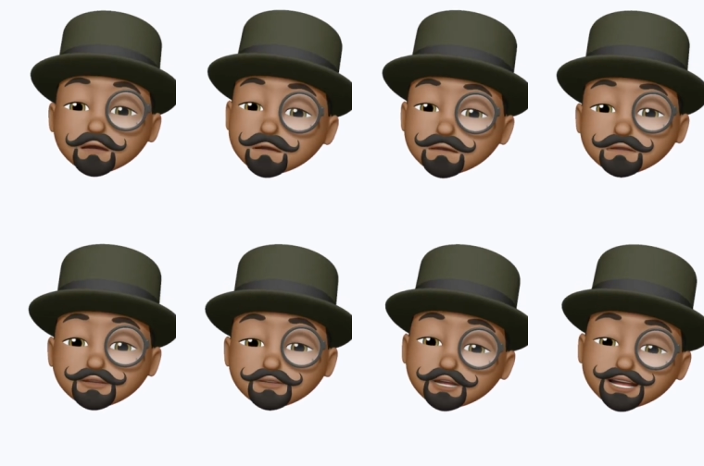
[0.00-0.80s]

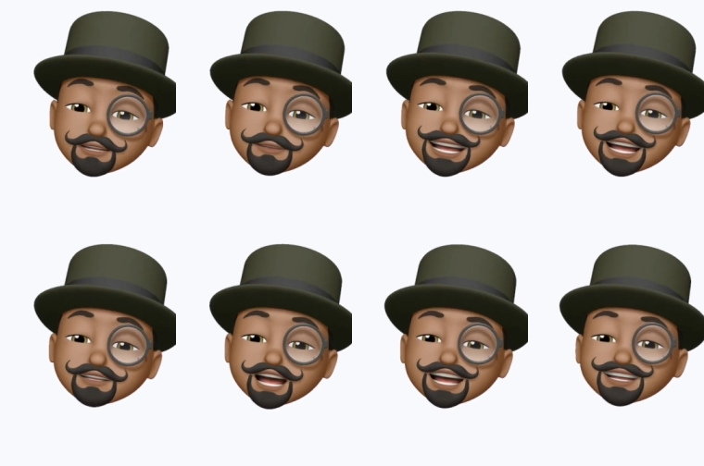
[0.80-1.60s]
Before you begin
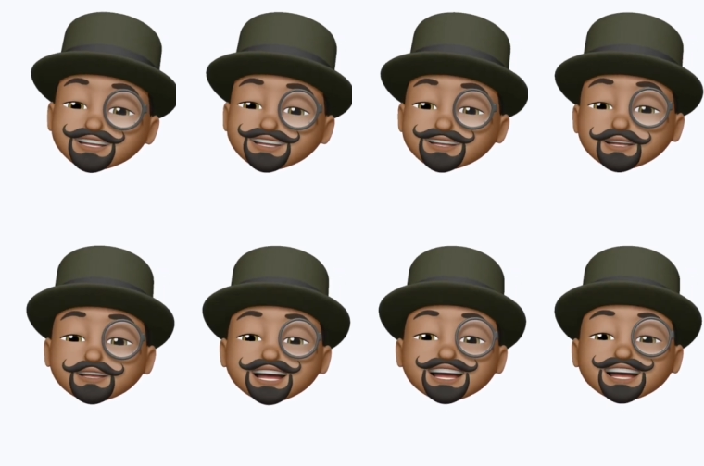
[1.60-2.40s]
writing your
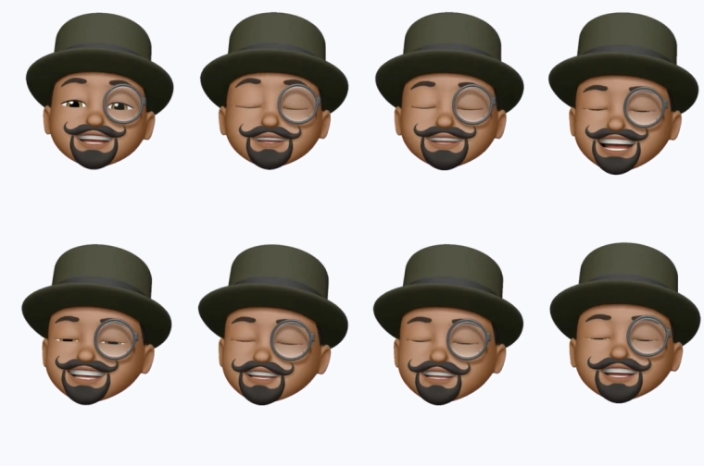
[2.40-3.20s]
story, you need to
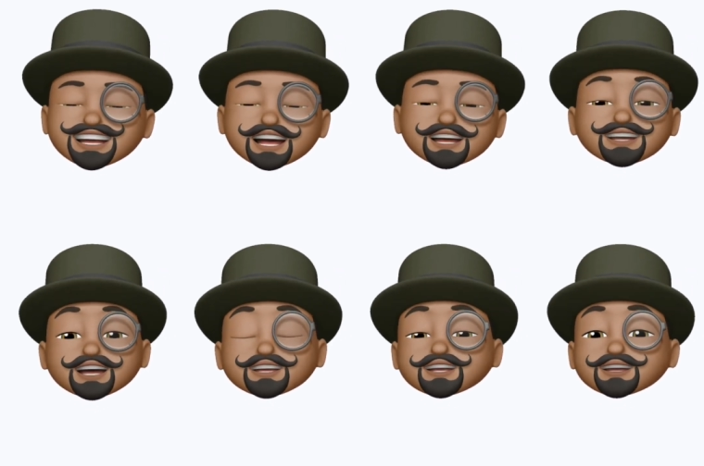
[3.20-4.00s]
know your character
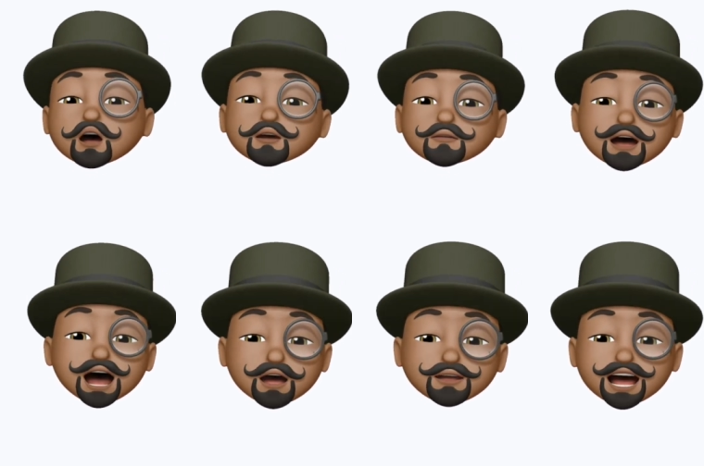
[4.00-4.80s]
so
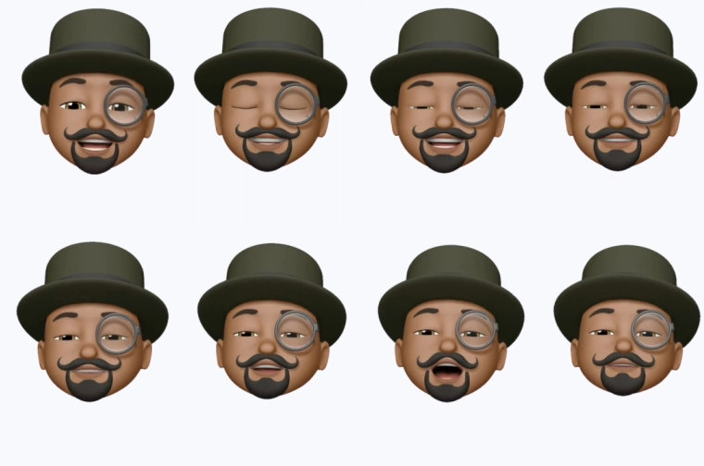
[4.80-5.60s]
well that you
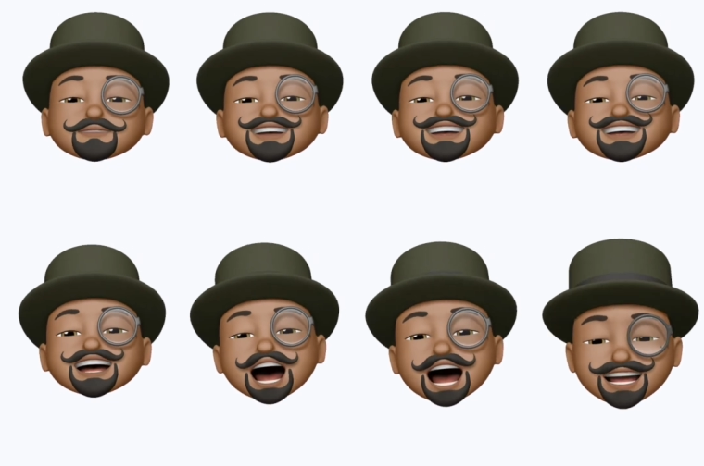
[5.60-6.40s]
know how much
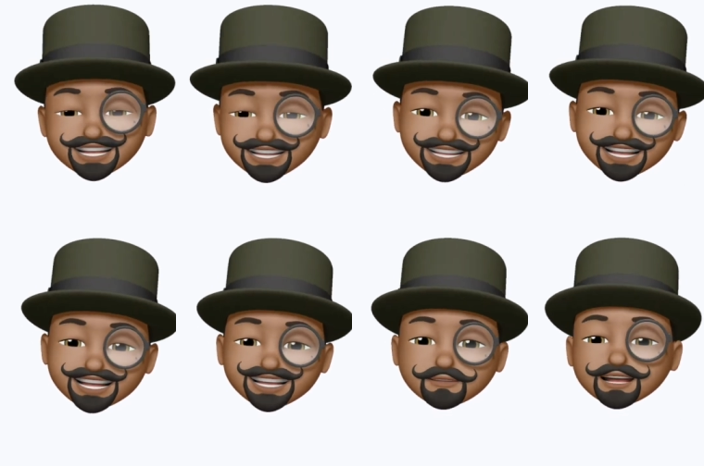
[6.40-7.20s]
change
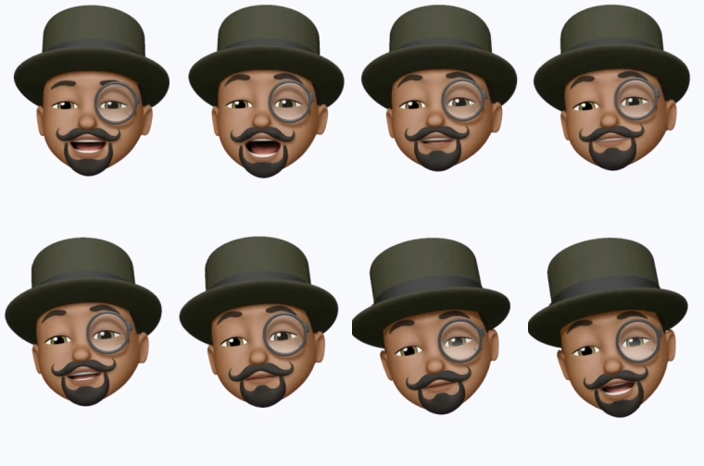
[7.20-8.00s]
they might have in
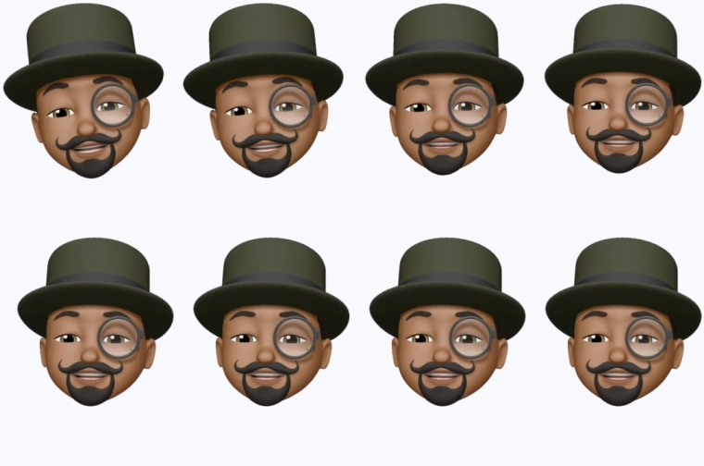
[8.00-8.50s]
their pockets.